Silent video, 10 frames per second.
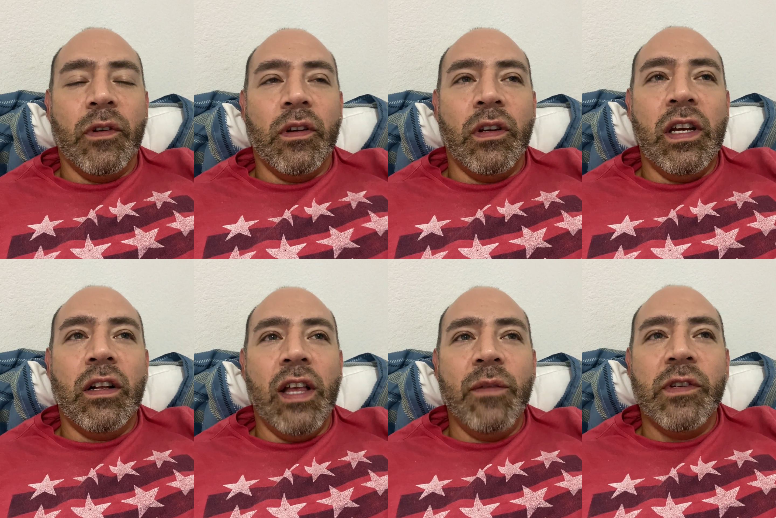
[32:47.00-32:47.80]
he
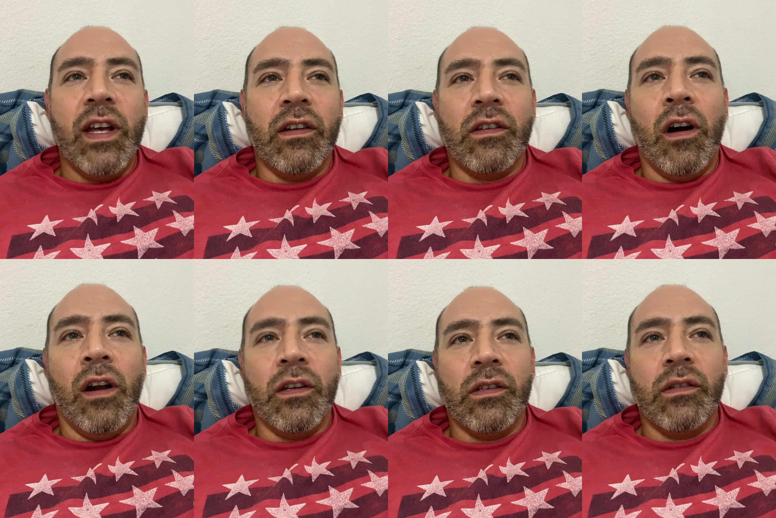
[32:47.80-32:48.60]
claims that his God
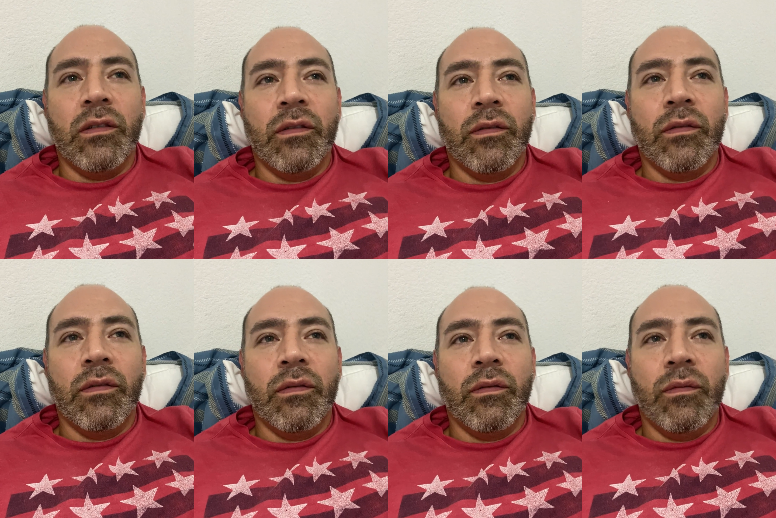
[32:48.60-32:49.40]
is
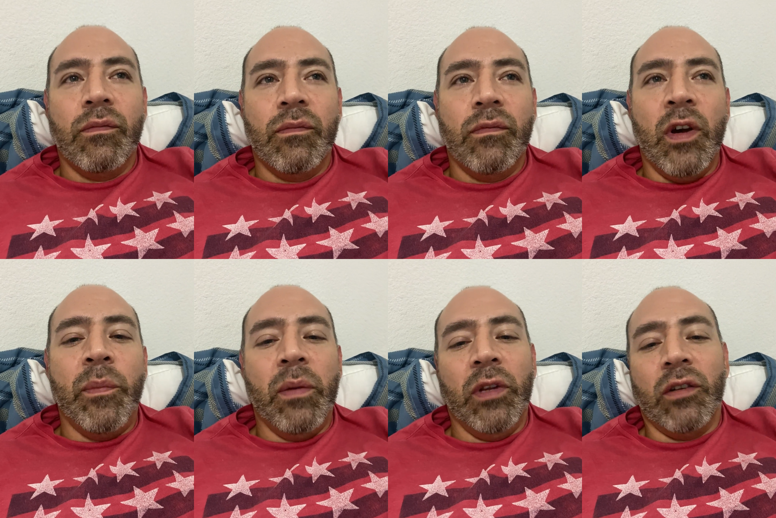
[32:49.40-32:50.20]
a
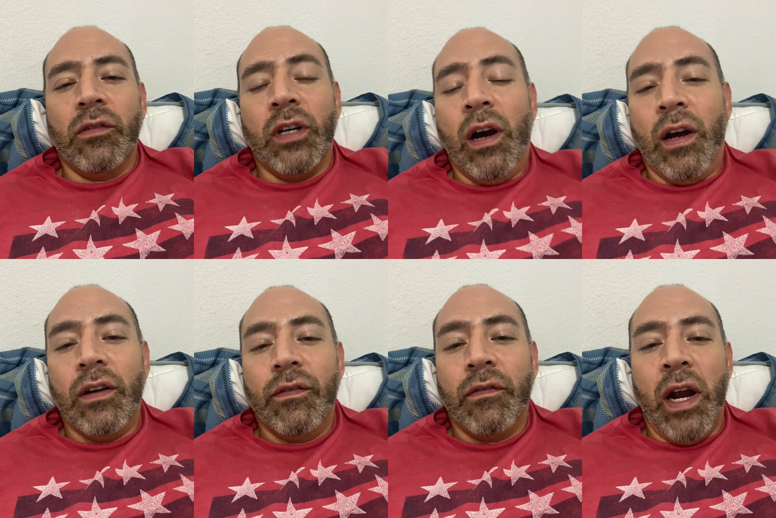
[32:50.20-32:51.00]
biblical God,
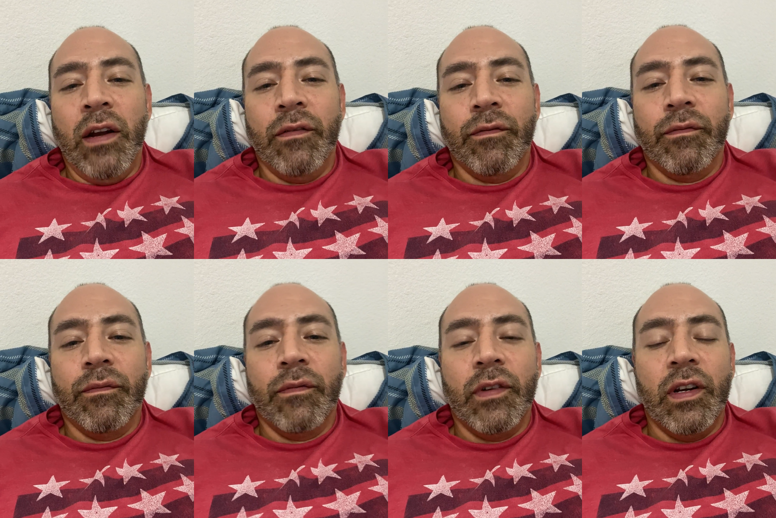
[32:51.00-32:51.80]
right?
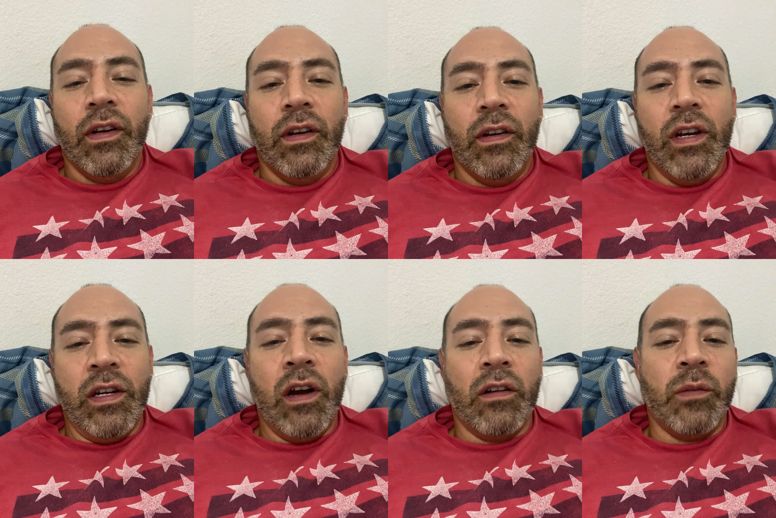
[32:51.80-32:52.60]
He
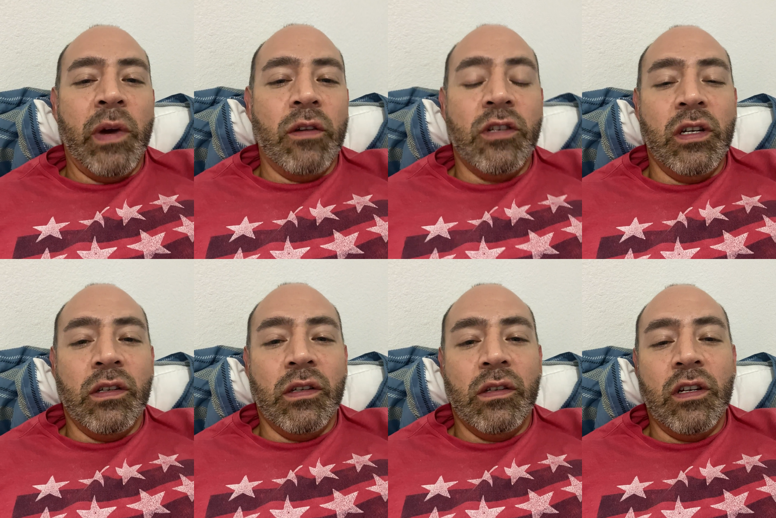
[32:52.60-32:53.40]
talks about
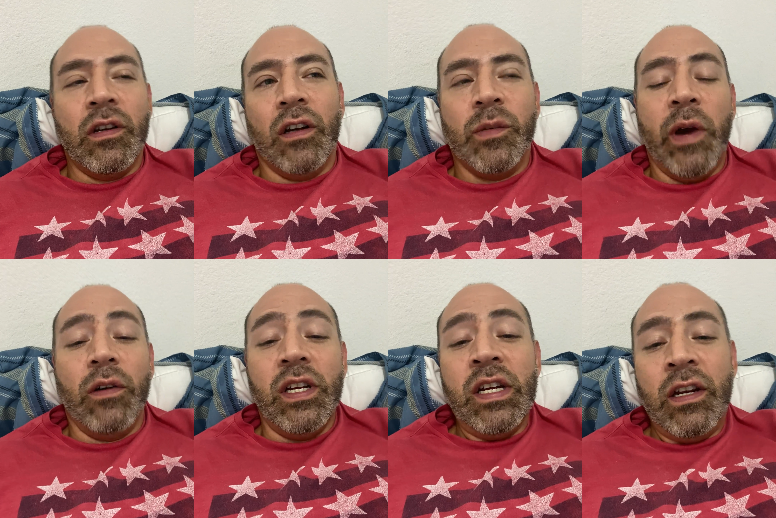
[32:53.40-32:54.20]
Jesus, he talks
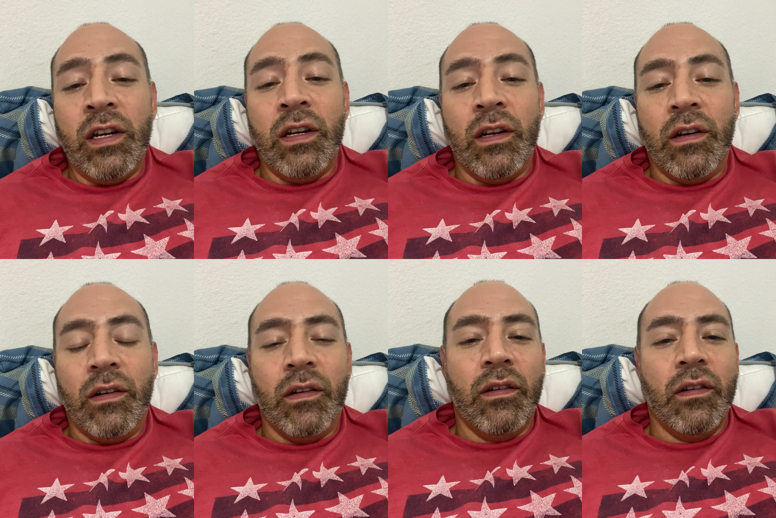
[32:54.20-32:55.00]
about Eden,
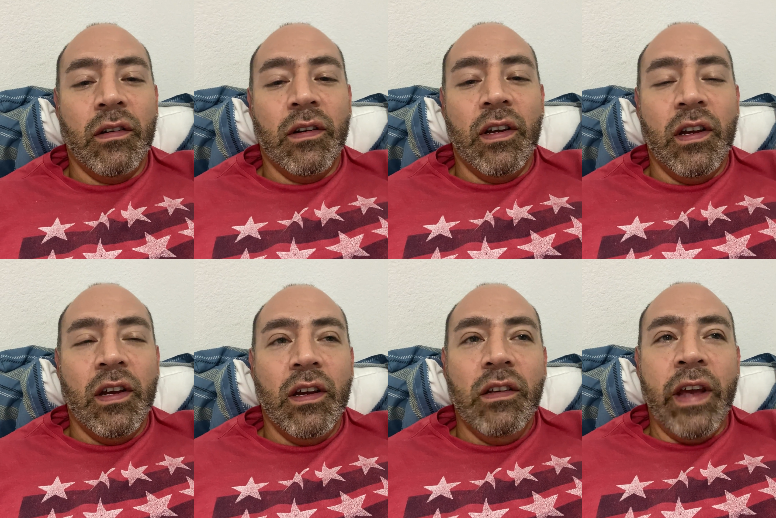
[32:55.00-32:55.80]

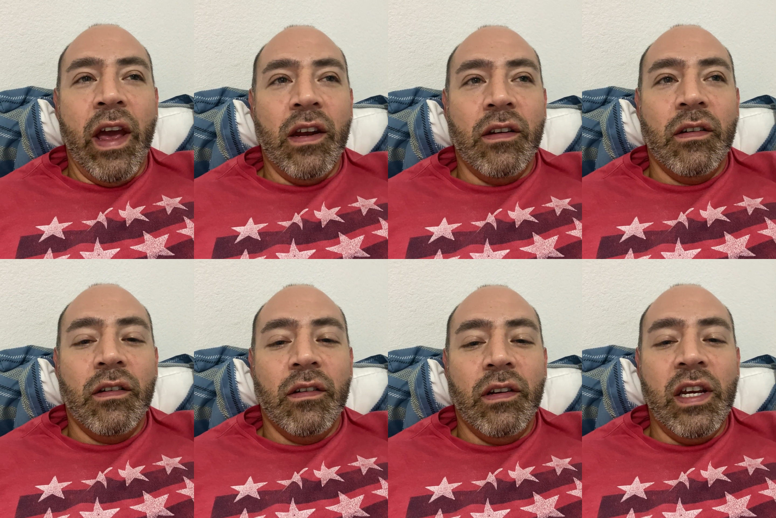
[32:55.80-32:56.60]
yet
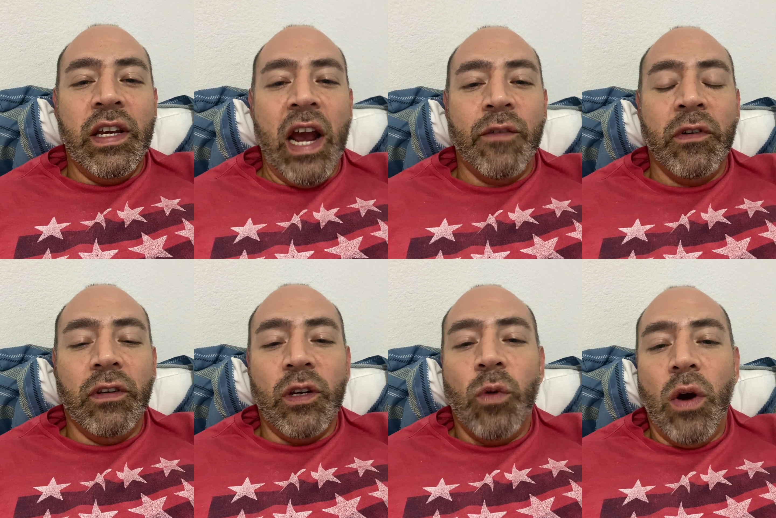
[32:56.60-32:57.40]
he can't really
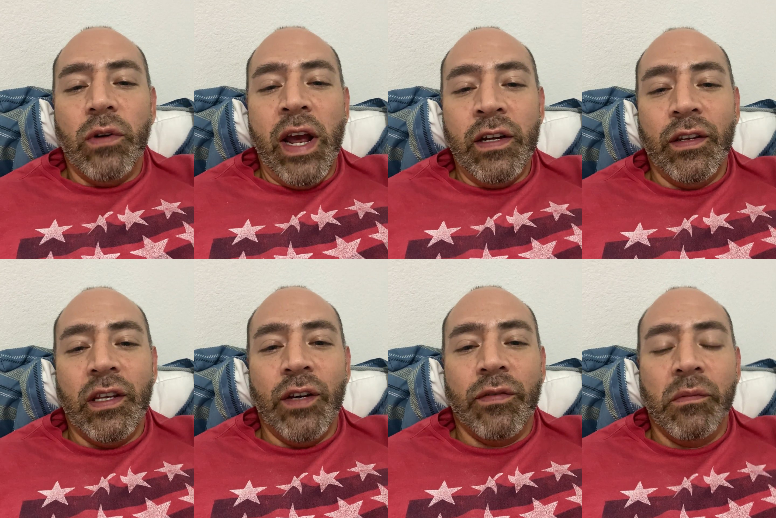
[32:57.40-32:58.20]
quote
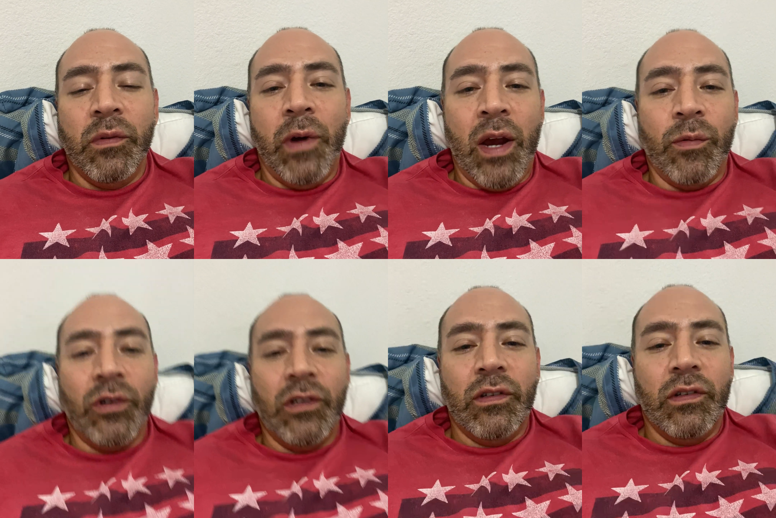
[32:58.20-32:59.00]
anything from the Bible.